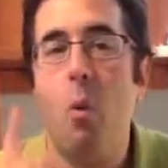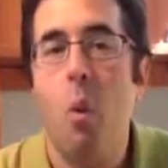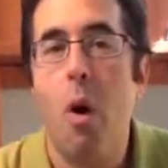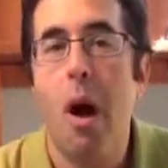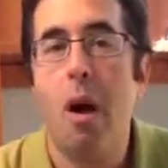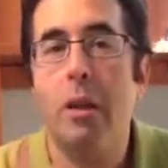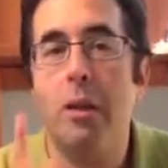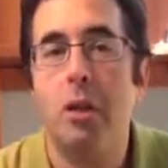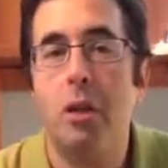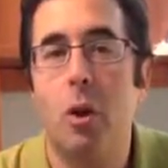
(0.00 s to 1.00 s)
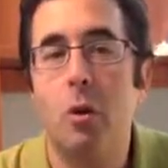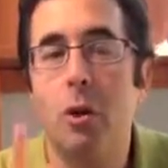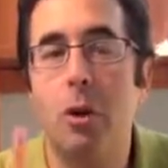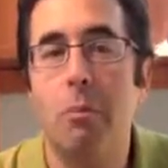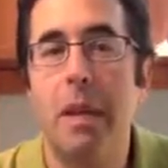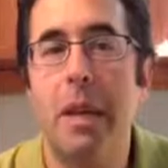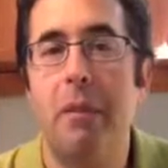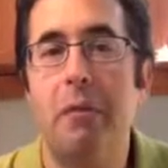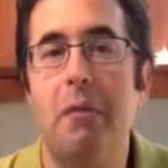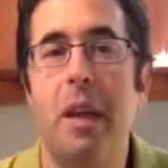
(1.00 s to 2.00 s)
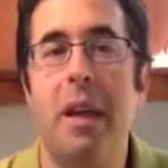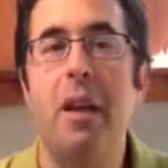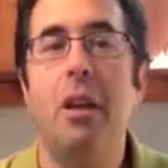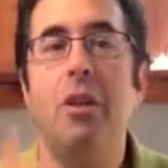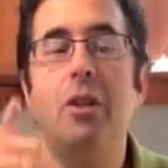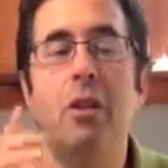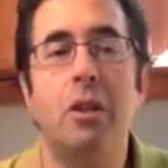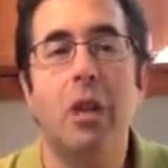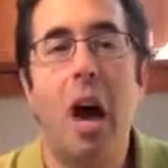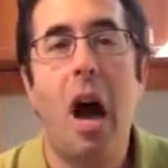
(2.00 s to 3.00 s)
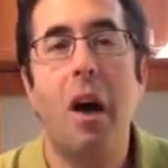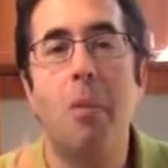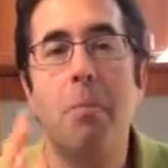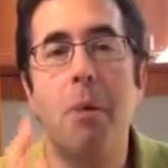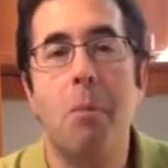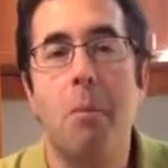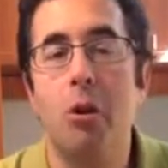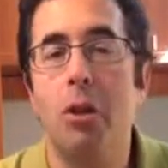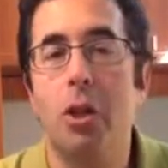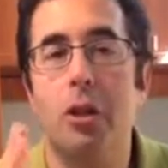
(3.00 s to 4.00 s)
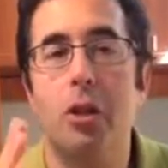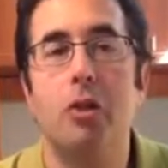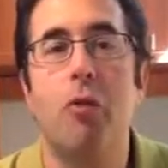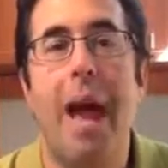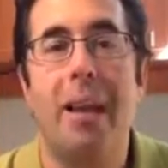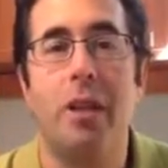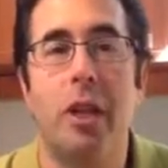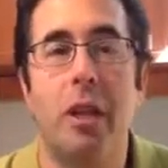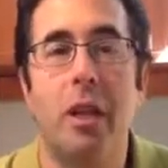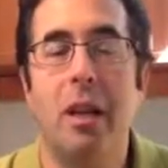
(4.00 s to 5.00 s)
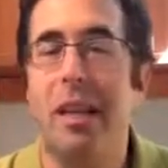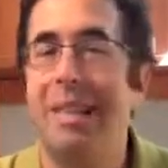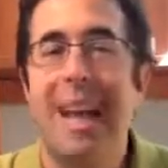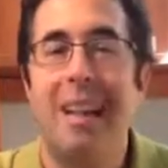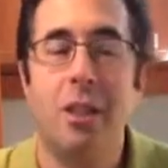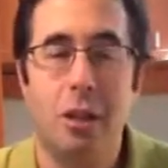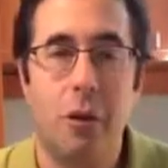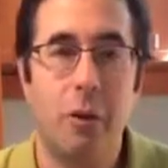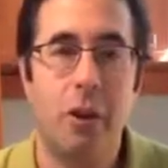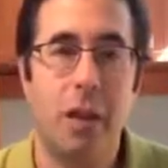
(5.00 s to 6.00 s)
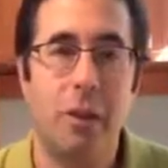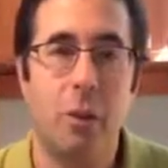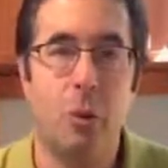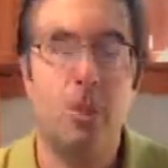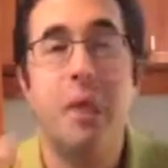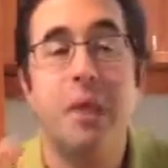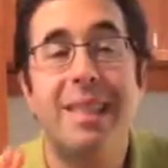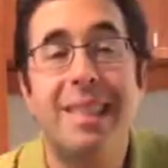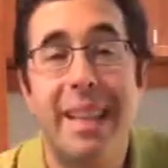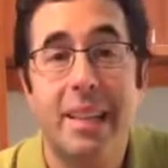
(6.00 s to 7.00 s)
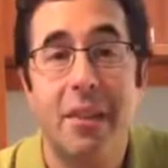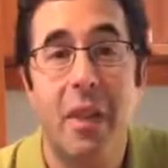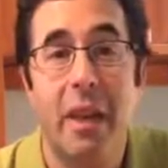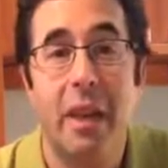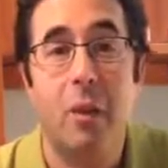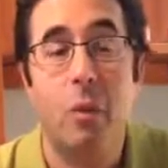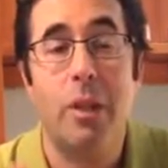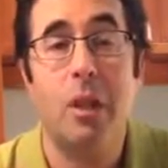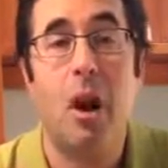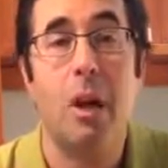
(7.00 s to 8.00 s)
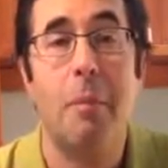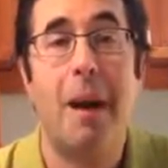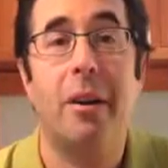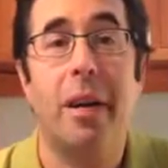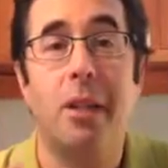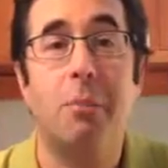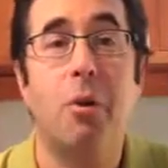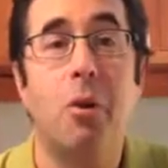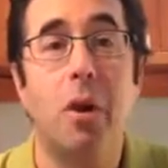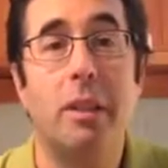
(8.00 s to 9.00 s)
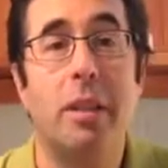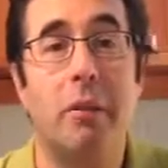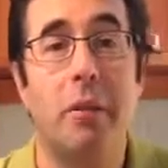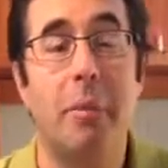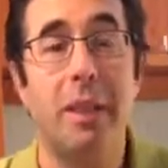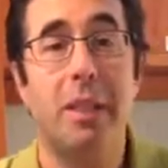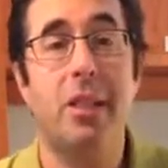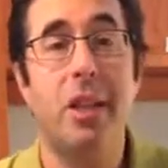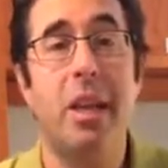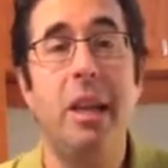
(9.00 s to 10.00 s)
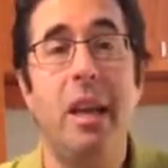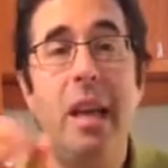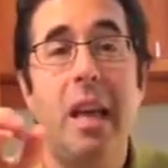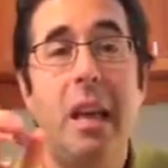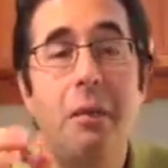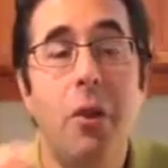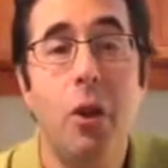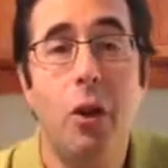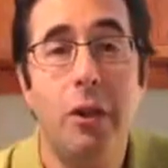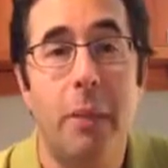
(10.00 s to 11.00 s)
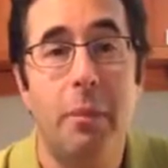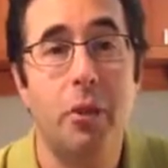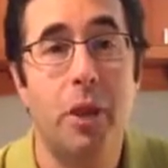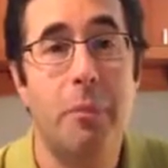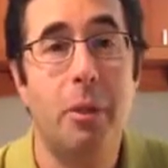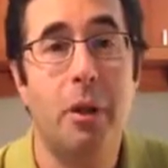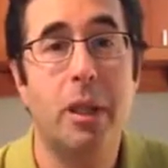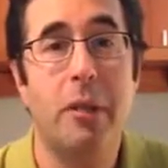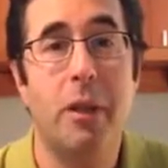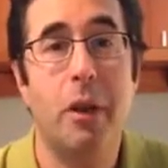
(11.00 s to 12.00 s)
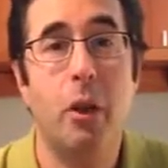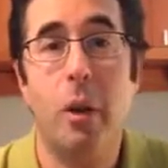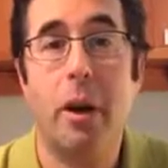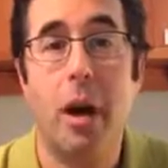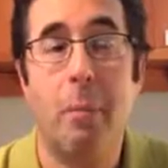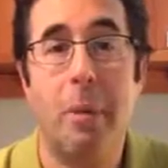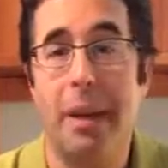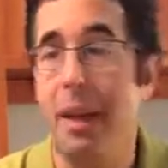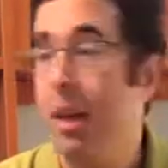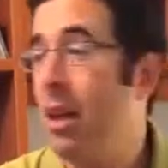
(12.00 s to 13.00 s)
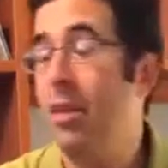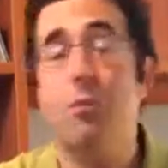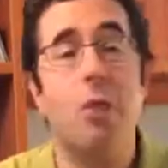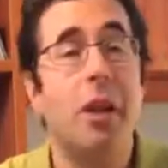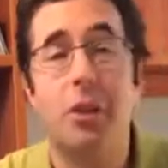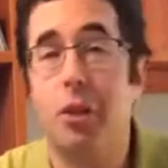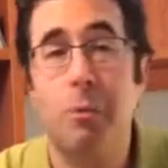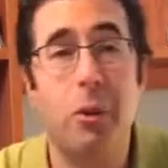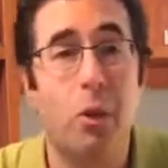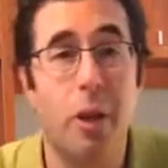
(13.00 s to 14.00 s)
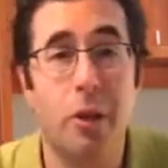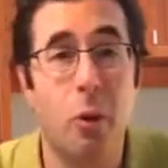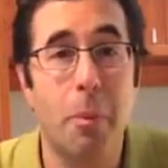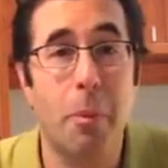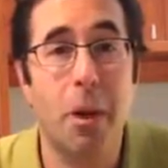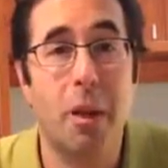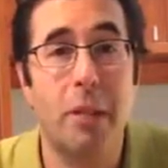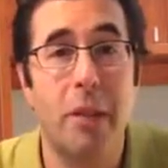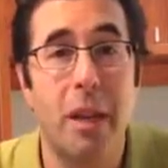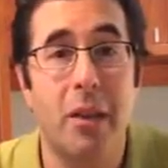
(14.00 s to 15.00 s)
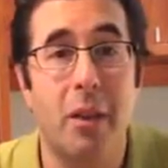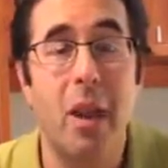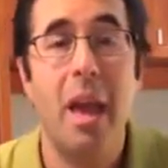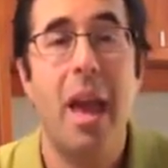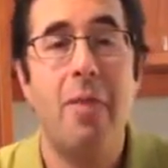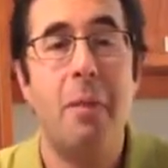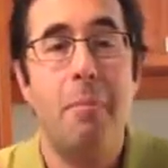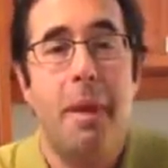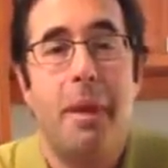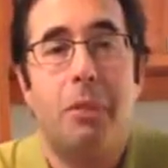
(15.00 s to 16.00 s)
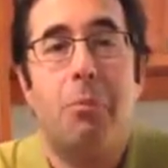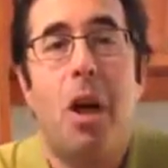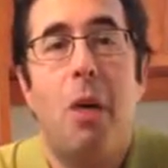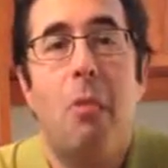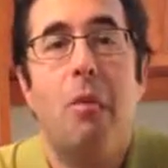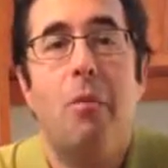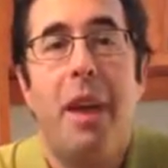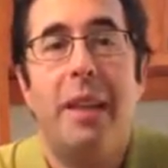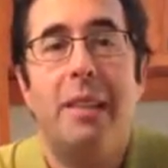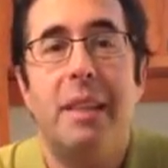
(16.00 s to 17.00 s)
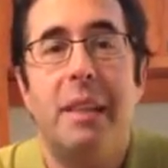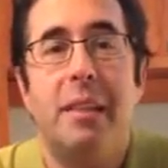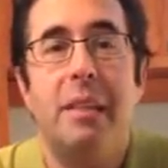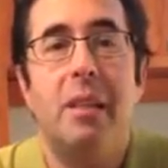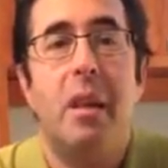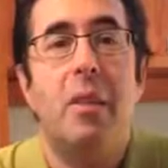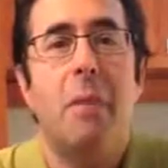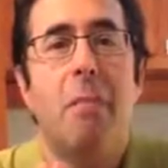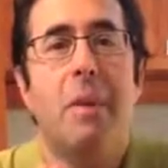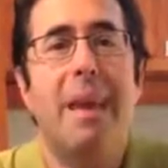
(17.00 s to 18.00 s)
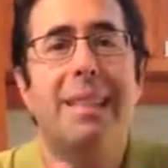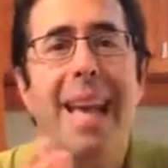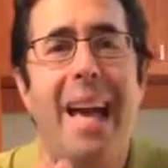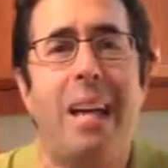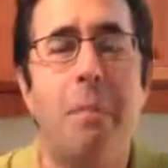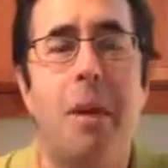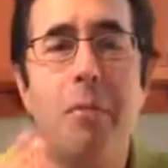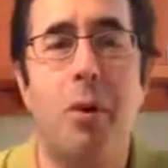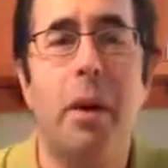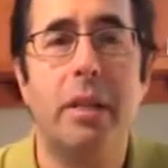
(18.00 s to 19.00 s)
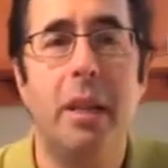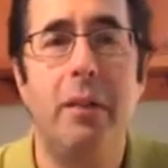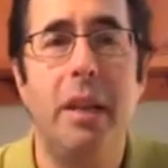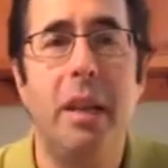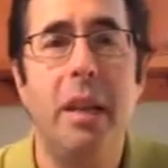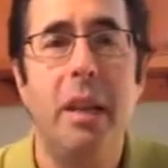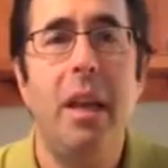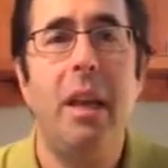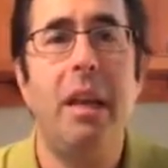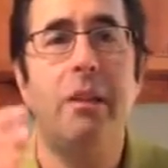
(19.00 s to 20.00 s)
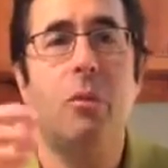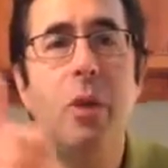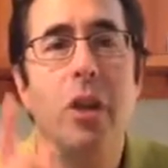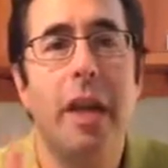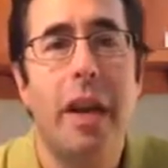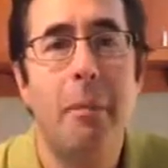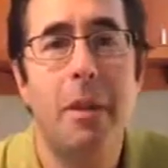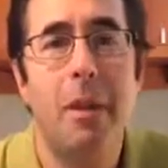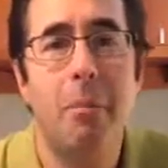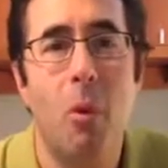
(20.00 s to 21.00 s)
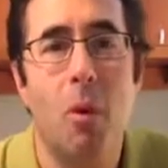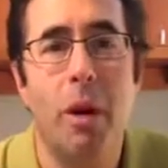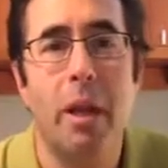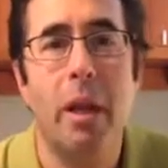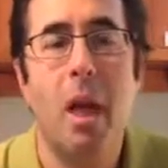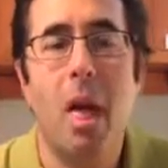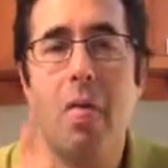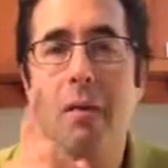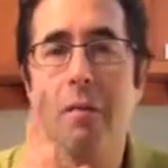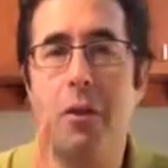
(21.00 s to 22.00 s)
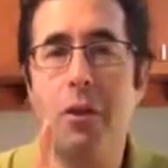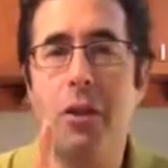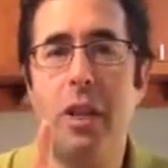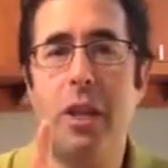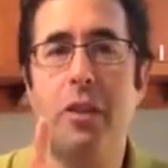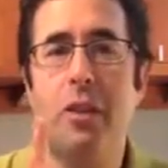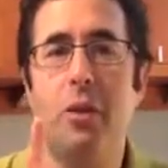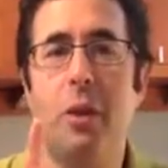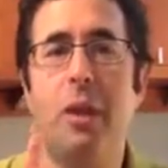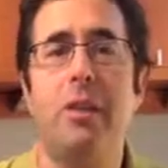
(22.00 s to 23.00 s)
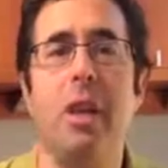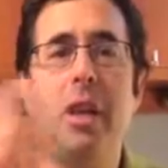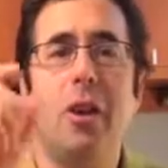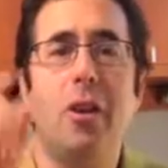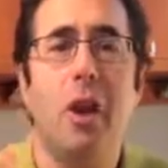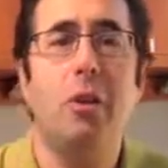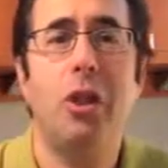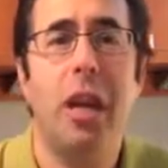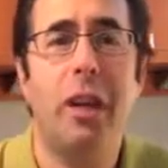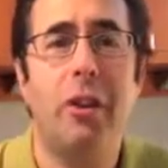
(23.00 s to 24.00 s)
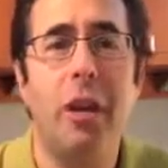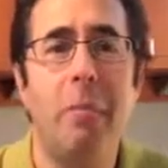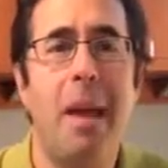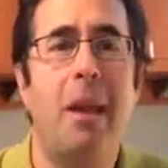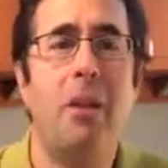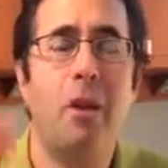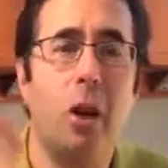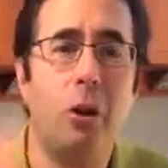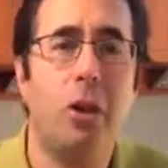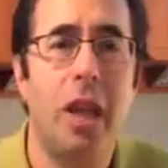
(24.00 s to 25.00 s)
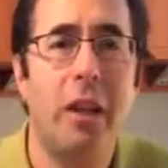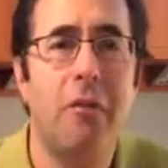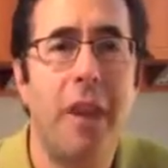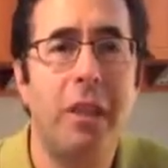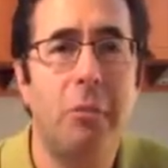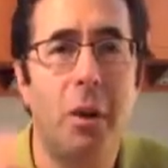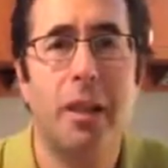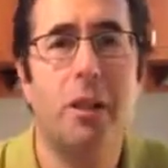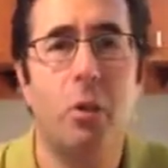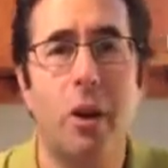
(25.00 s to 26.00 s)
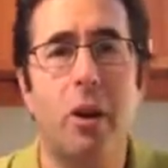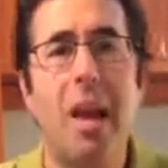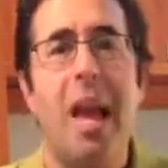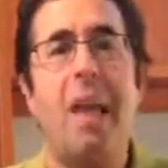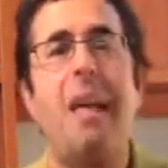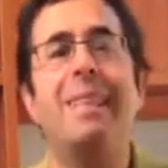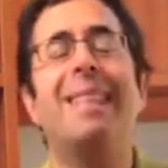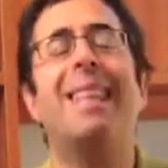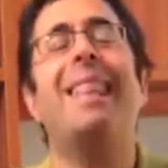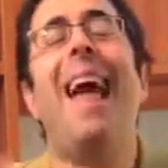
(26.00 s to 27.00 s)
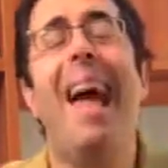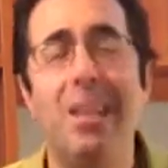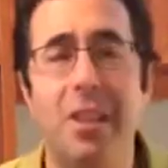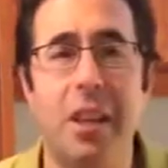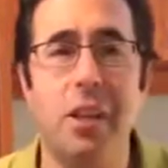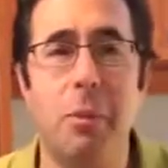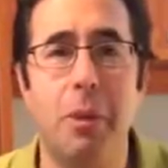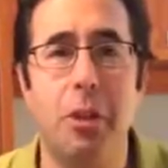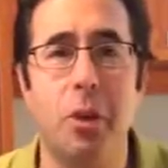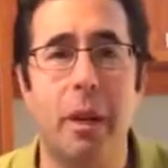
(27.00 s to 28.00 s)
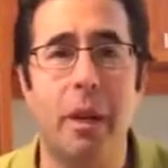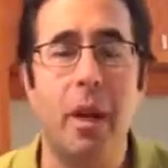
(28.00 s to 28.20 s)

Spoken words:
where does social media fit to your entire promotion strategy, not just focusing on tools. The 6th thing we talk about is productivity because you see, if you don't demonstrate productivity in your company, the rest of your employees won't be productive either. And the biggest problem we face is, the biggest enemy of productivity is when you get up in the morning, the first thing you do is you go check your email, you go check Facebook and Twitter, and that's the last thing you should be doing.